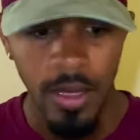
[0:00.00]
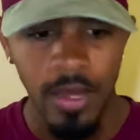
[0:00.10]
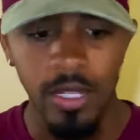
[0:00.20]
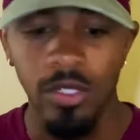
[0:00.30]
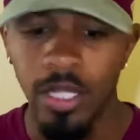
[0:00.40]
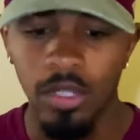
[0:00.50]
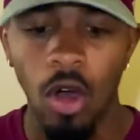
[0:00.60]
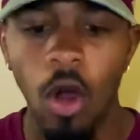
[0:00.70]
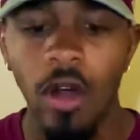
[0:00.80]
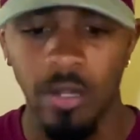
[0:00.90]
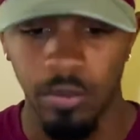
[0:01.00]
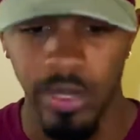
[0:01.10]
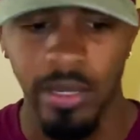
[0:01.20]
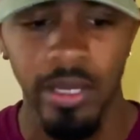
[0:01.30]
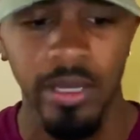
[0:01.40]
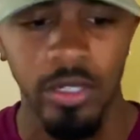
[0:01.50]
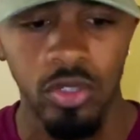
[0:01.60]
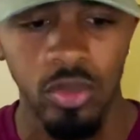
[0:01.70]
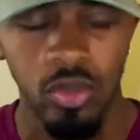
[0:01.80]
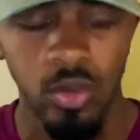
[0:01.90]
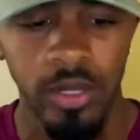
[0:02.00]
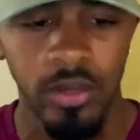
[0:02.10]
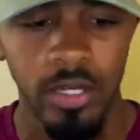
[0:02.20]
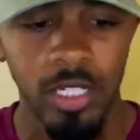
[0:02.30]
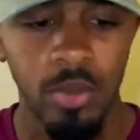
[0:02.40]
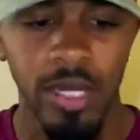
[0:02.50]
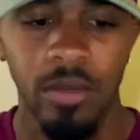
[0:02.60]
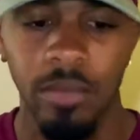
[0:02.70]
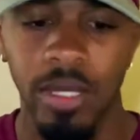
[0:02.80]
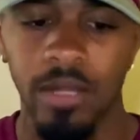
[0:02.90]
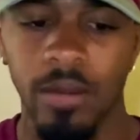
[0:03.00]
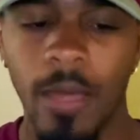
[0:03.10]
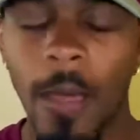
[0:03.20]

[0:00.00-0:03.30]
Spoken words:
He's a hard commit to LSU as well. He's been committed